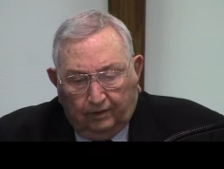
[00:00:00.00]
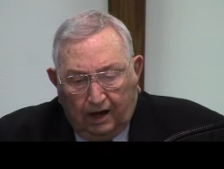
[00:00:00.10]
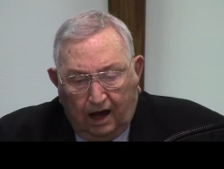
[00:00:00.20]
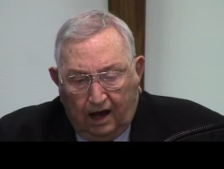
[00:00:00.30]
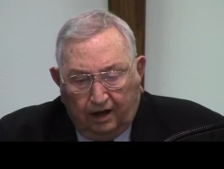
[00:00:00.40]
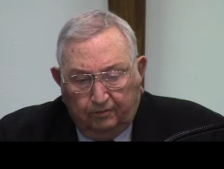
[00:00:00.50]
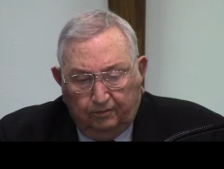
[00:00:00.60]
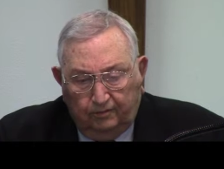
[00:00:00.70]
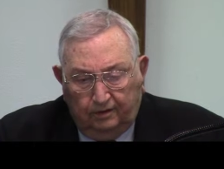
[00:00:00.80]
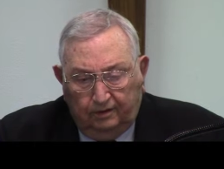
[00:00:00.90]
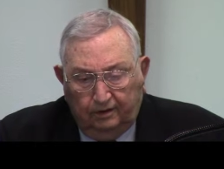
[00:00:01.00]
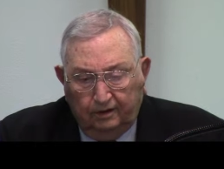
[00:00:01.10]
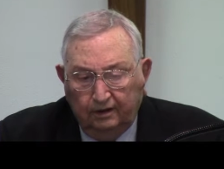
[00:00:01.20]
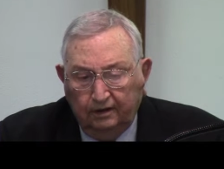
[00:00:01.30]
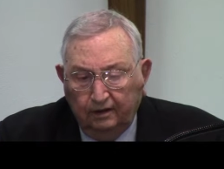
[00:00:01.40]
God,
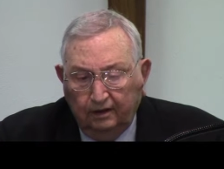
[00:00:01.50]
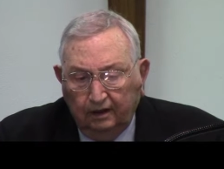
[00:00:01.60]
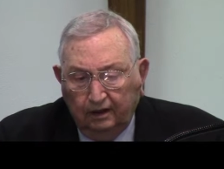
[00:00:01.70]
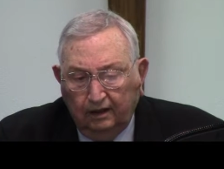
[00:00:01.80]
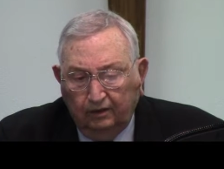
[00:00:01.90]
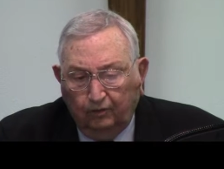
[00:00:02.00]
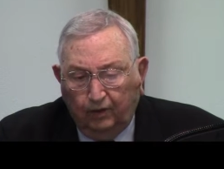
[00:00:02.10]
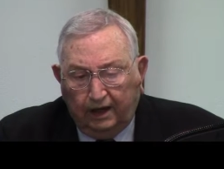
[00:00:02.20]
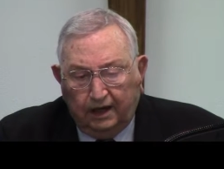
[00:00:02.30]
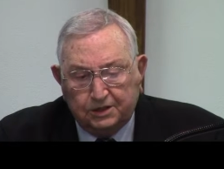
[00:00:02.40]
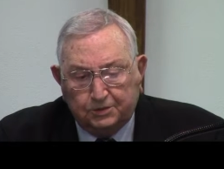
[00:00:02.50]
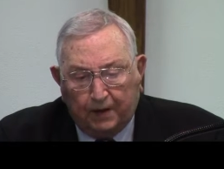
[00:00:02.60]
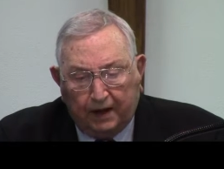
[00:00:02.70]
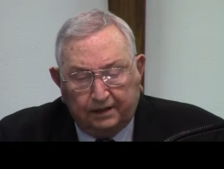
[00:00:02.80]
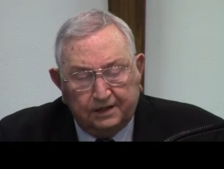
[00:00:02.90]
we can
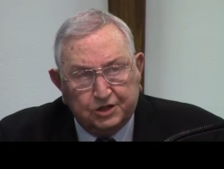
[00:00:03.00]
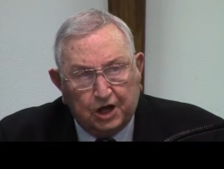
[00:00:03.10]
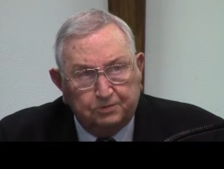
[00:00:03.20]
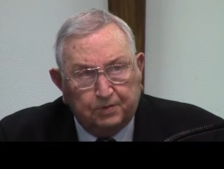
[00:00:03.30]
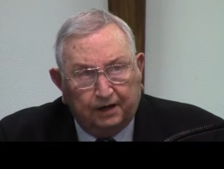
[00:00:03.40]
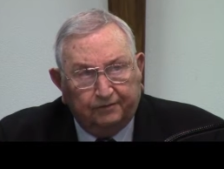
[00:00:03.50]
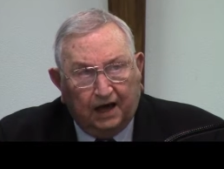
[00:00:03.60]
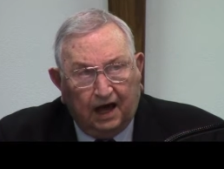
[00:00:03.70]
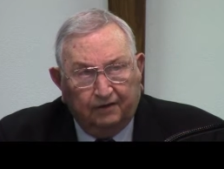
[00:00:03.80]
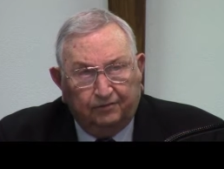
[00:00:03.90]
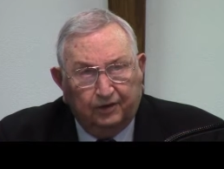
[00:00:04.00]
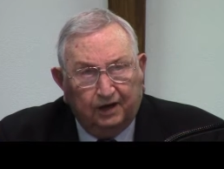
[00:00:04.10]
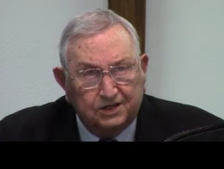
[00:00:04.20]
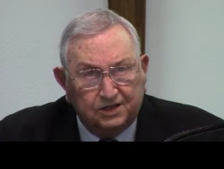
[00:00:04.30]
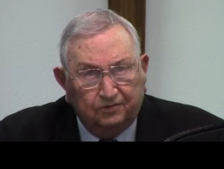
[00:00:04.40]
expect the judgment of God if we
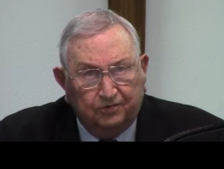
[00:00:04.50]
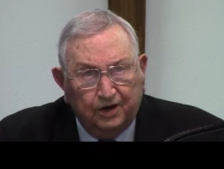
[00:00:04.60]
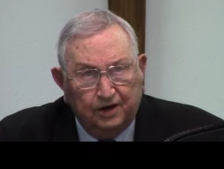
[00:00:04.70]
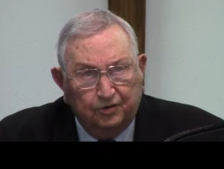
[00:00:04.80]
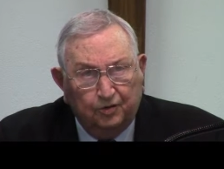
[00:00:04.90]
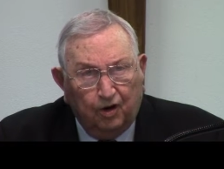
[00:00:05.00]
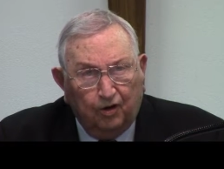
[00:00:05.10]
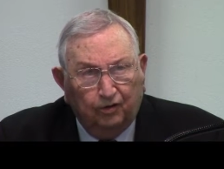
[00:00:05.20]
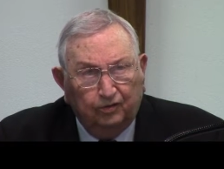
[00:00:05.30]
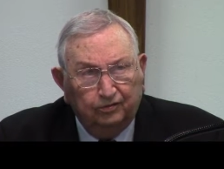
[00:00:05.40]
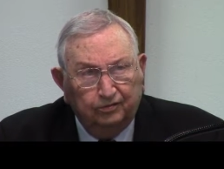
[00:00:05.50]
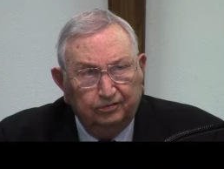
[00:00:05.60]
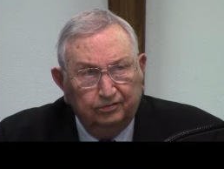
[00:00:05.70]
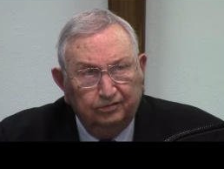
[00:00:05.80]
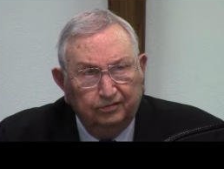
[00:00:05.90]
listen, if we do wrong.
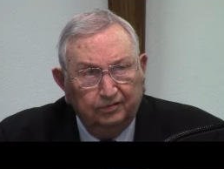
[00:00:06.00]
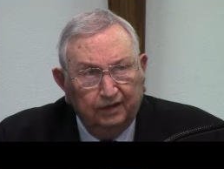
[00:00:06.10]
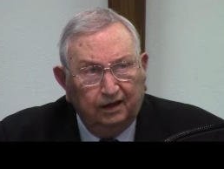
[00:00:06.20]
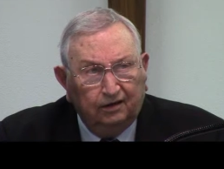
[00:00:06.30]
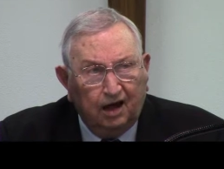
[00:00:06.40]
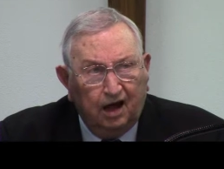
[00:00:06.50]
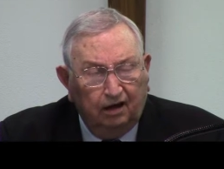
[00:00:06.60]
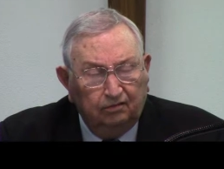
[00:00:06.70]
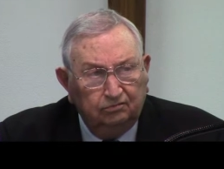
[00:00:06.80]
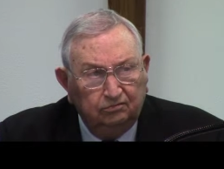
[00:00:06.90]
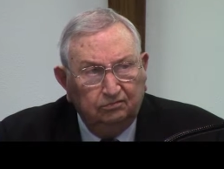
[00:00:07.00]
It'll come.